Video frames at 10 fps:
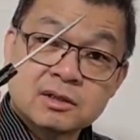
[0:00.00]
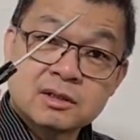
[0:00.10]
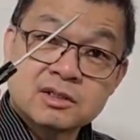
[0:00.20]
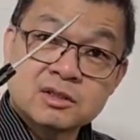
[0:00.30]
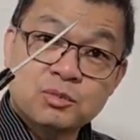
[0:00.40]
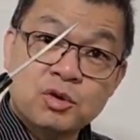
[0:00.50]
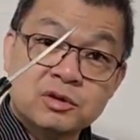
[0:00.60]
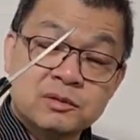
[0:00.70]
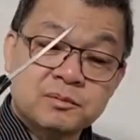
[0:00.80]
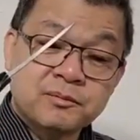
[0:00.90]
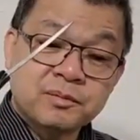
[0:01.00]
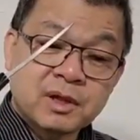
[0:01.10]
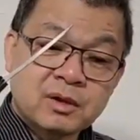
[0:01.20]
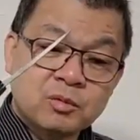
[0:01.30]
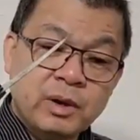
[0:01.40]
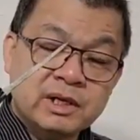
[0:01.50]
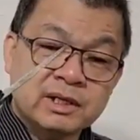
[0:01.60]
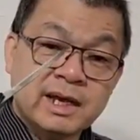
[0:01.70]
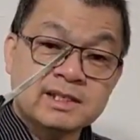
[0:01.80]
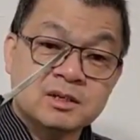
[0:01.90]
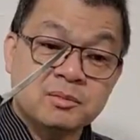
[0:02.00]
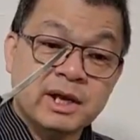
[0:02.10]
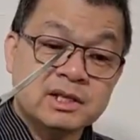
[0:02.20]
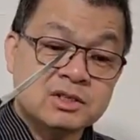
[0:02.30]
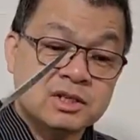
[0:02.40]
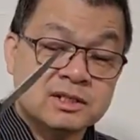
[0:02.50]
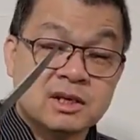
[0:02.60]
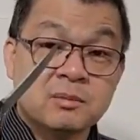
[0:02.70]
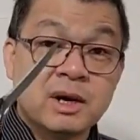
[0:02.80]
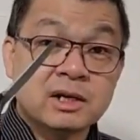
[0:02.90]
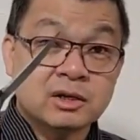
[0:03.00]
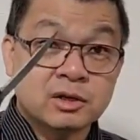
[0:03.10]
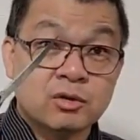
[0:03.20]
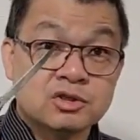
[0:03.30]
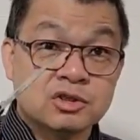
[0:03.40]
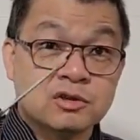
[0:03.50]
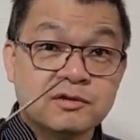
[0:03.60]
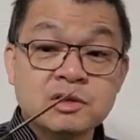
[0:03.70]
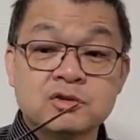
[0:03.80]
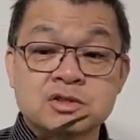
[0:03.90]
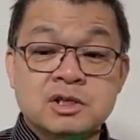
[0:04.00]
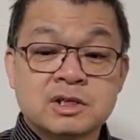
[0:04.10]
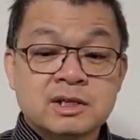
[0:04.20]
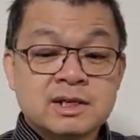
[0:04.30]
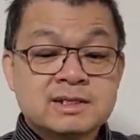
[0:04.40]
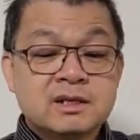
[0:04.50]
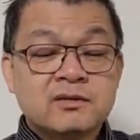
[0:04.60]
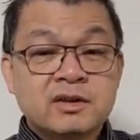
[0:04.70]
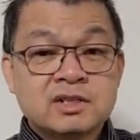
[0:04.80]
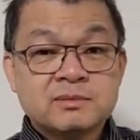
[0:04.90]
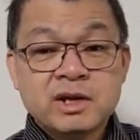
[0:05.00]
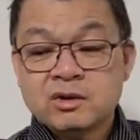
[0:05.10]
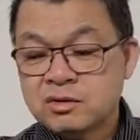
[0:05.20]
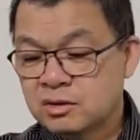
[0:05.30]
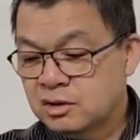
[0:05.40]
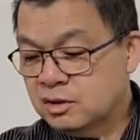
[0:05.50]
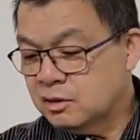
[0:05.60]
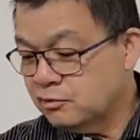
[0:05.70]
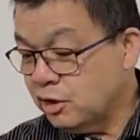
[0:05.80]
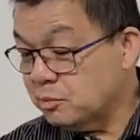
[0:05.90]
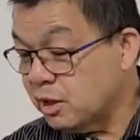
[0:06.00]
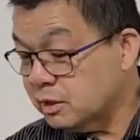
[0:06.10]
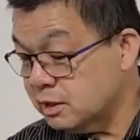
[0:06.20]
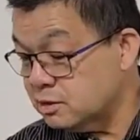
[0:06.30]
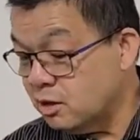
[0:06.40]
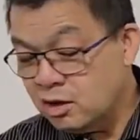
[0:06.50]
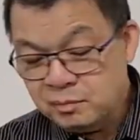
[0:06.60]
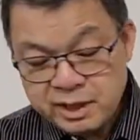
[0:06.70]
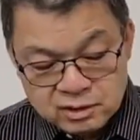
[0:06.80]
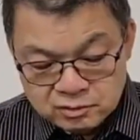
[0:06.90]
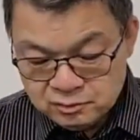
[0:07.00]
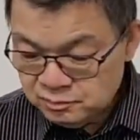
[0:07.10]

support weight against the blade so it doesn't come back and close on your fingers instead of on this metal. Frame lock is all metal,